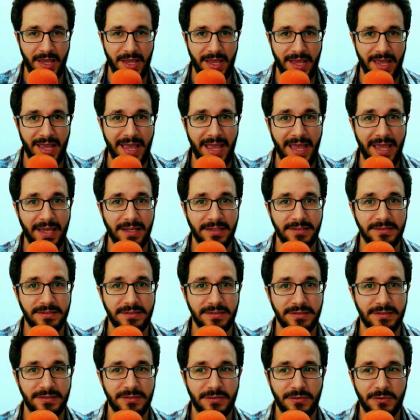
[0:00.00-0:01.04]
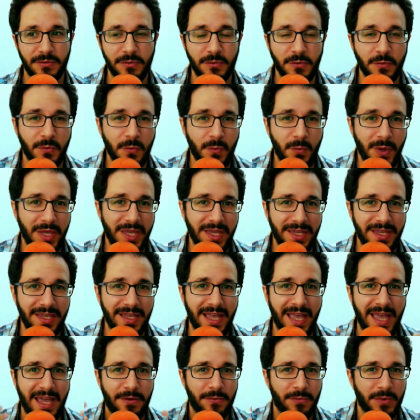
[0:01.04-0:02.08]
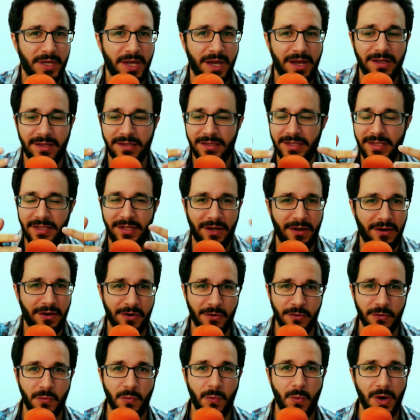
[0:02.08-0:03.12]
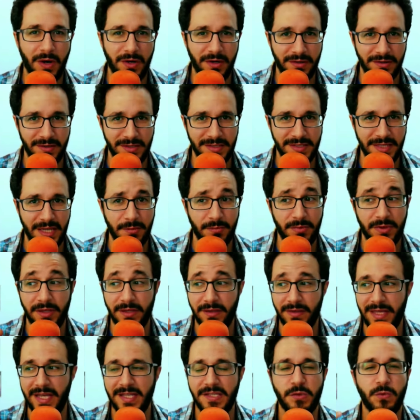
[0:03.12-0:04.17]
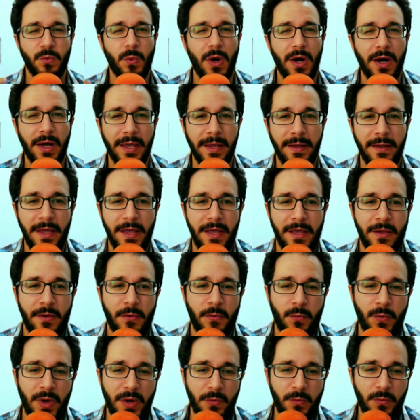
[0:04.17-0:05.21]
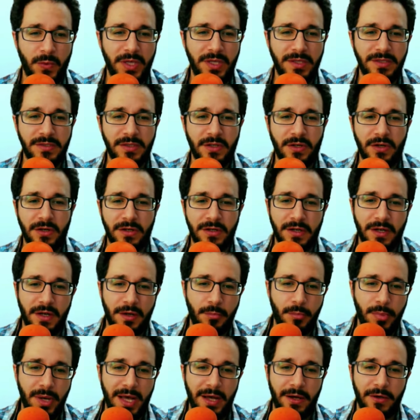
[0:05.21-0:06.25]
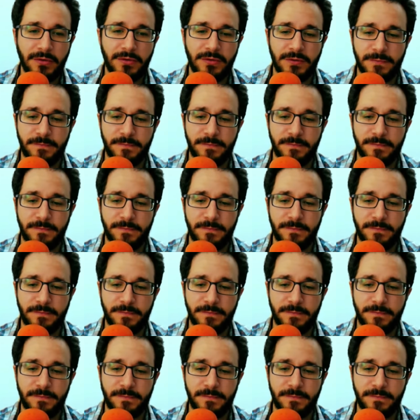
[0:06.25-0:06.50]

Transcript: And we and reality are one and the same thing. That's why when we talk about